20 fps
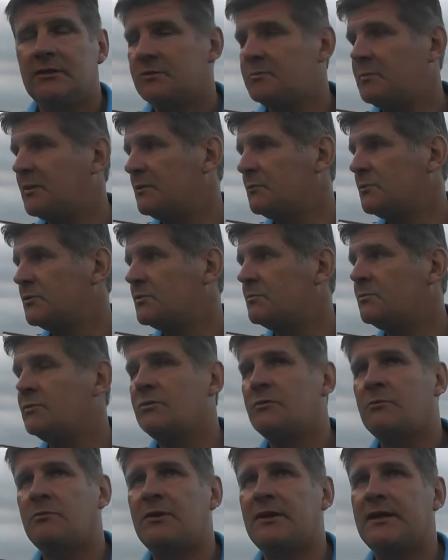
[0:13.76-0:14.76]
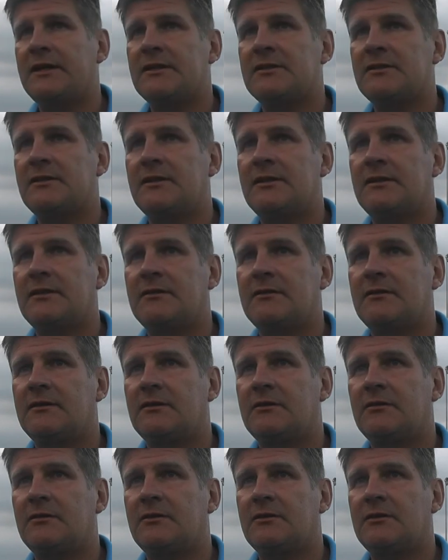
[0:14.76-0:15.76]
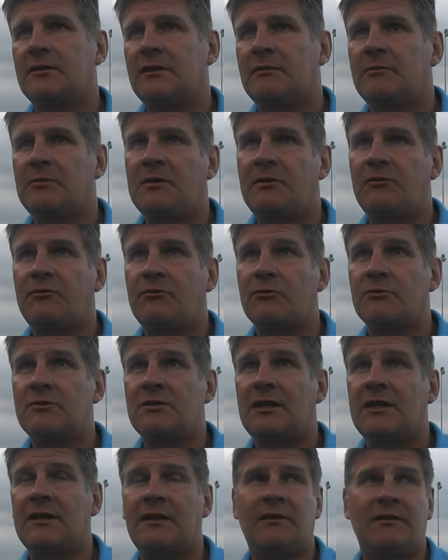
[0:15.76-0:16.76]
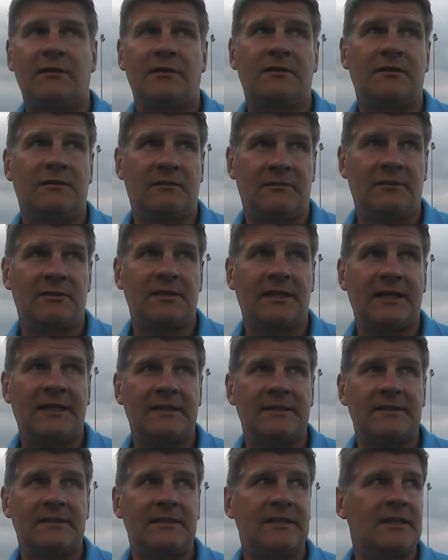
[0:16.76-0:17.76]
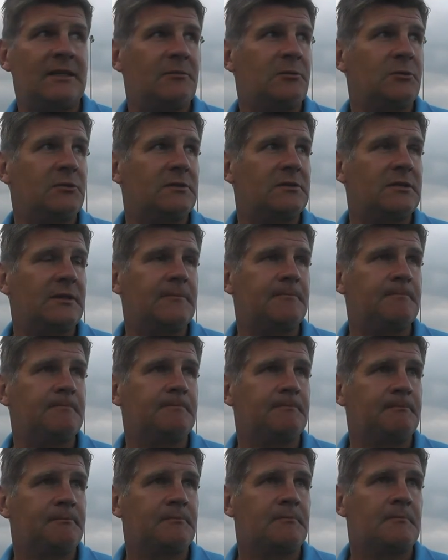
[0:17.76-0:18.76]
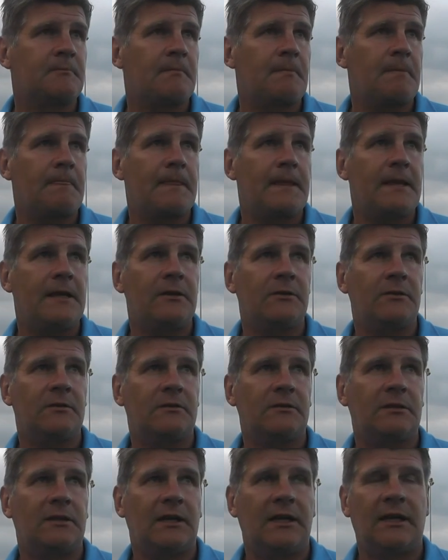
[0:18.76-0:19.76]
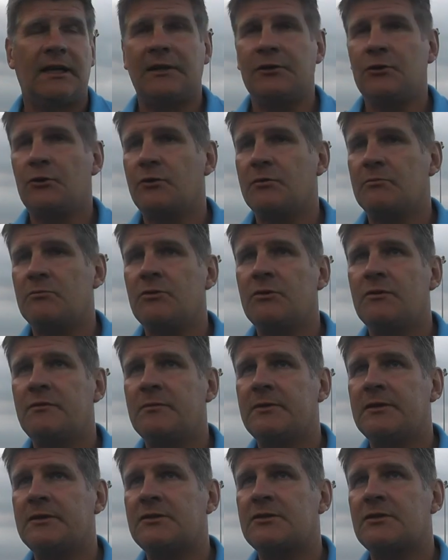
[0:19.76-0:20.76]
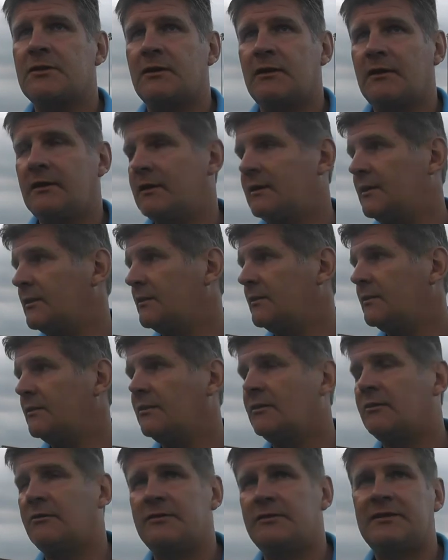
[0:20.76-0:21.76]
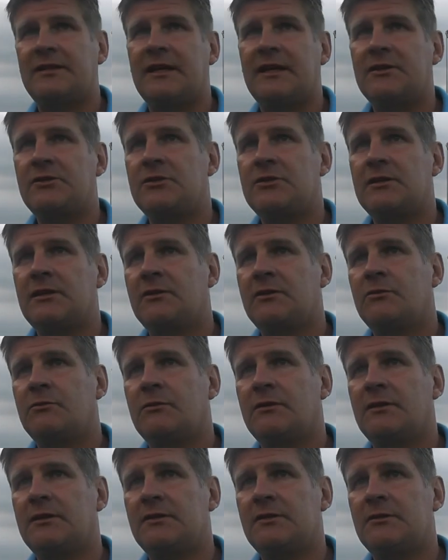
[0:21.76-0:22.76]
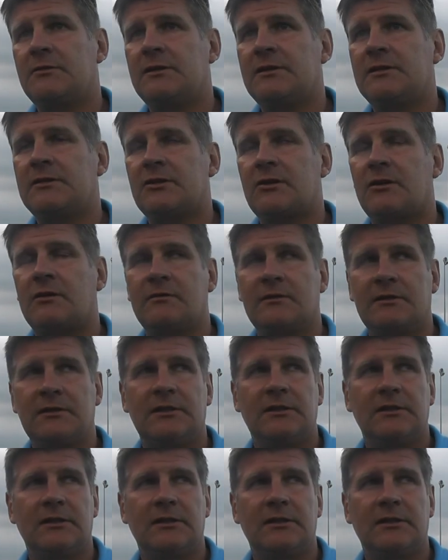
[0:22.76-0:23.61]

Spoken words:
you're playing with some young players there that have been thrown together today. But I know the movements are intelligent. I know what they're doing, so